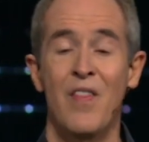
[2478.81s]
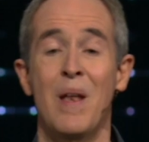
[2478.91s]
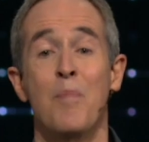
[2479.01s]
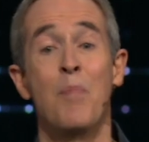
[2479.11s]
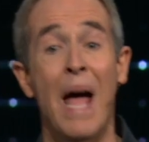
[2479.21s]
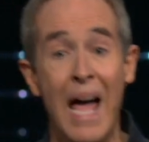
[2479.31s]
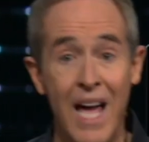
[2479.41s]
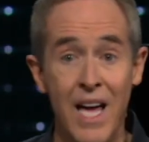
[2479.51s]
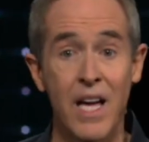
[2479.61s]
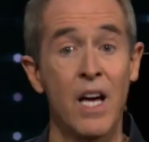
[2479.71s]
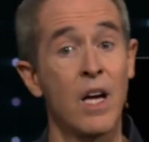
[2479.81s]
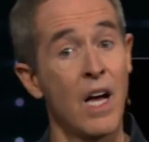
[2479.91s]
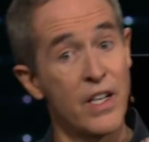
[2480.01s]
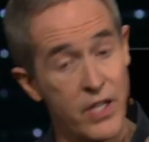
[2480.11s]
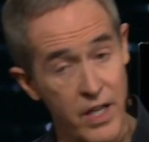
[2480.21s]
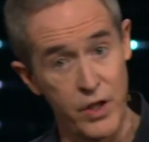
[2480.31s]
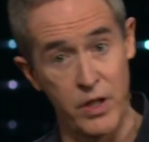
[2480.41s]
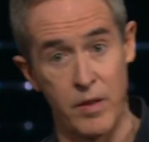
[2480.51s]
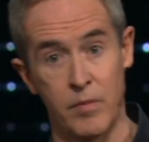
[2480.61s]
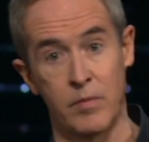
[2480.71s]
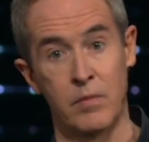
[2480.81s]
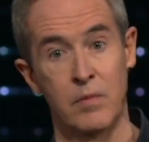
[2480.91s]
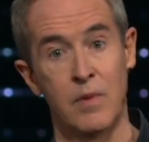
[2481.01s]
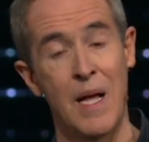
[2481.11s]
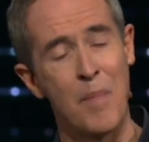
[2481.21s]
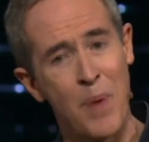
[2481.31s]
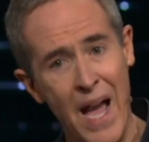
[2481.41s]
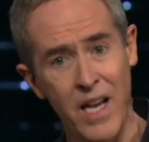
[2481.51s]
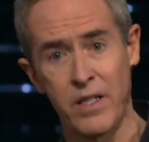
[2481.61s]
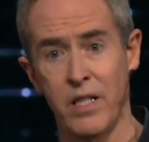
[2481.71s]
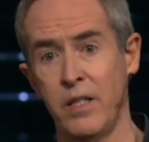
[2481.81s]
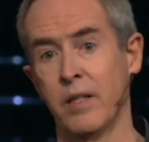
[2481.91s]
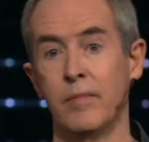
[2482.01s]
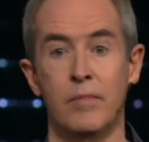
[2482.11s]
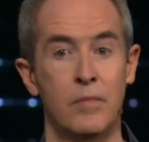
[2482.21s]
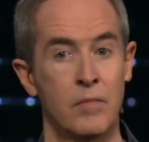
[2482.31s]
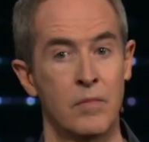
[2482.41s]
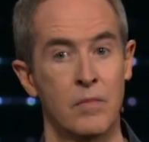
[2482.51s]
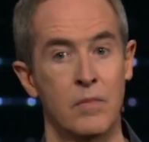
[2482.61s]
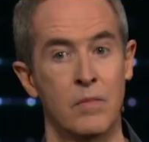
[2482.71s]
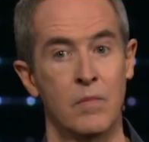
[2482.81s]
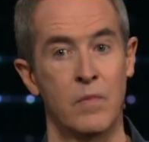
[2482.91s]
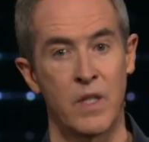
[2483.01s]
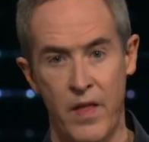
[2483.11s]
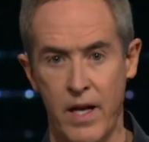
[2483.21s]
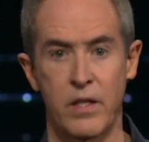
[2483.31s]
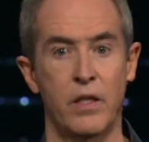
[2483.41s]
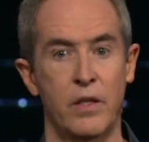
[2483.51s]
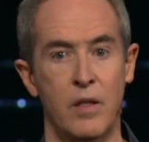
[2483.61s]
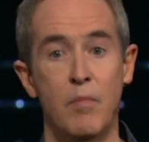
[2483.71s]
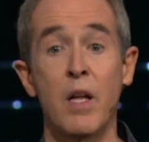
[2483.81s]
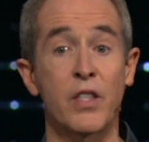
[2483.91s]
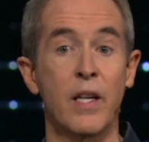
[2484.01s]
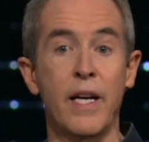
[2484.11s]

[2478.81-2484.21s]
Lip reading: Then pay attention. Pay attention to that tension. Months